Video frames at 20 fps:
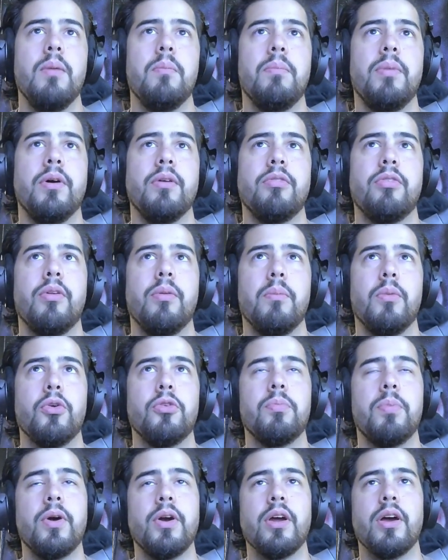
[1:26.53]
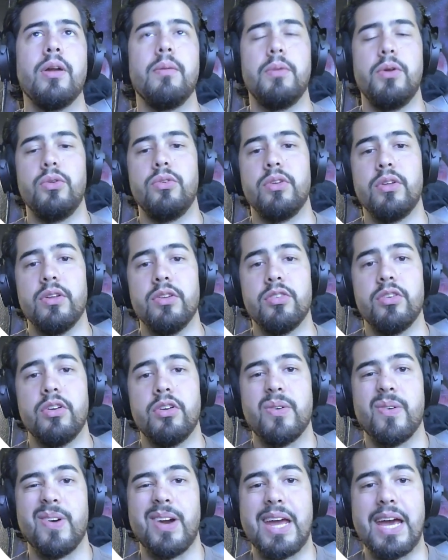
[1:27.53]
but for the most part, you're going to be using this on
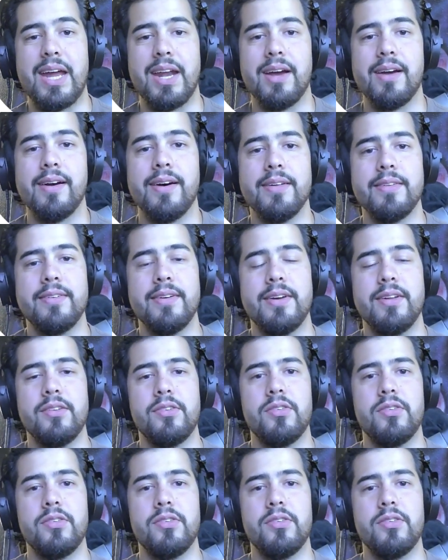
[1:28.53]
your organic content.